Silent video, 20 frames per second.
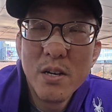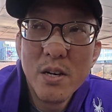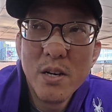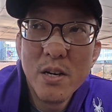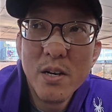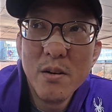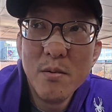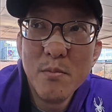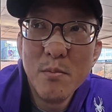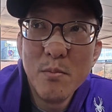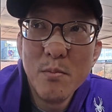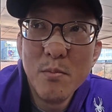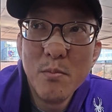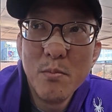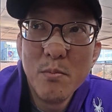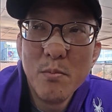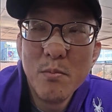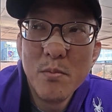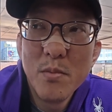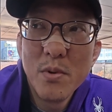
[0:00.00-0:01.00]

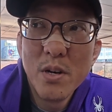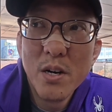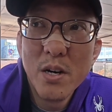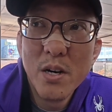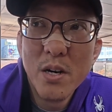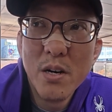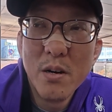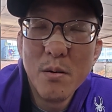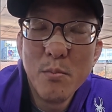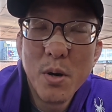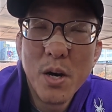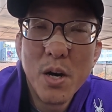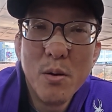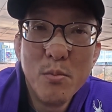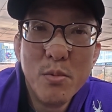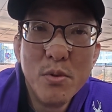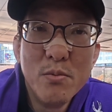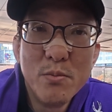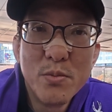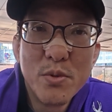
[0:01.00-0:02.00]
Paul
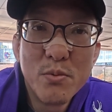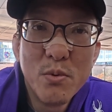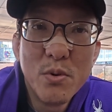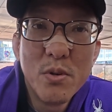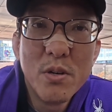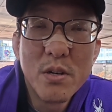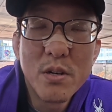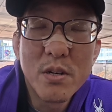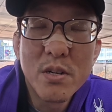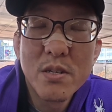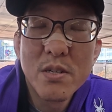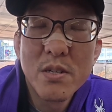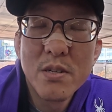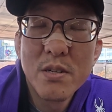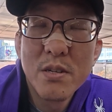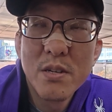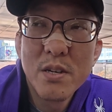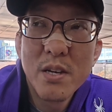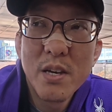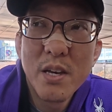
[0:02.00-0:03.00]
Bloom's works.
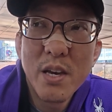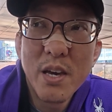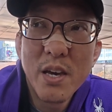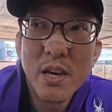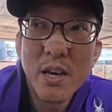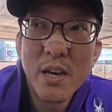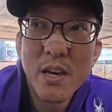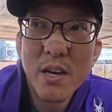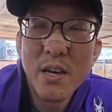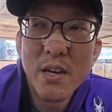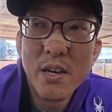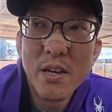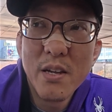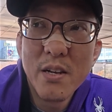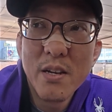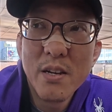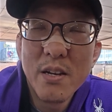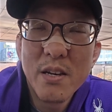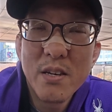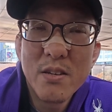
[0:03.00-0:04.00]

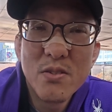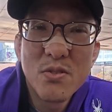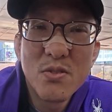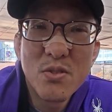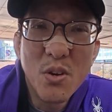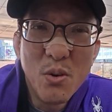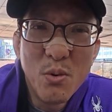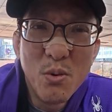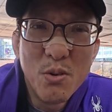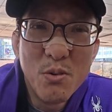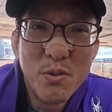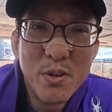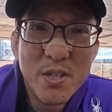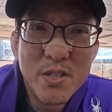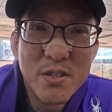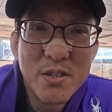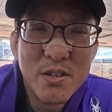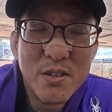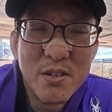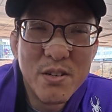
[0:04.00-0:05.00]
And he's so
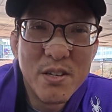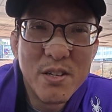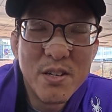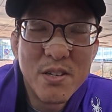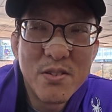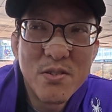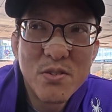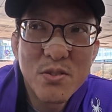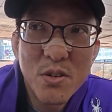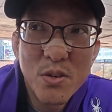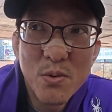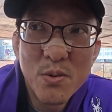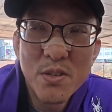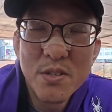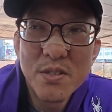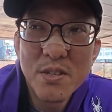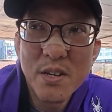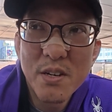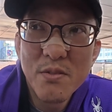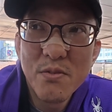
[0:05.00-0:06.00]
original, and he's so
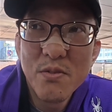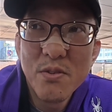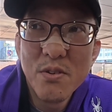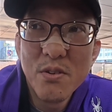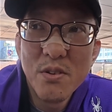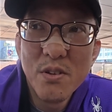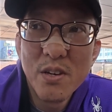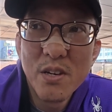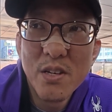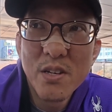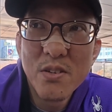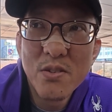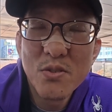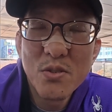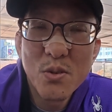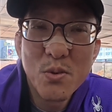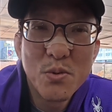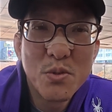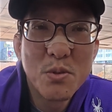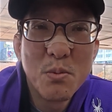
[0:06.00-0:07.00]
insightful, and he's
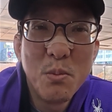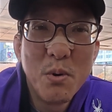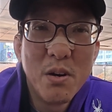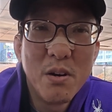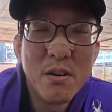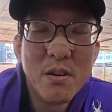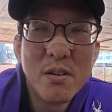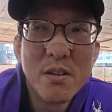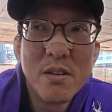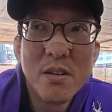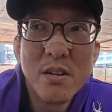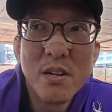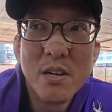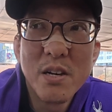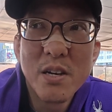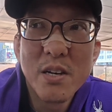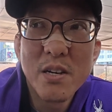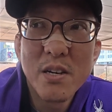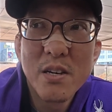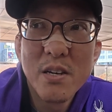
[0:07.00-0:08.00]
so smart.
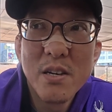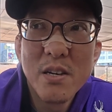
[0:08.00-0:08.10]
Like,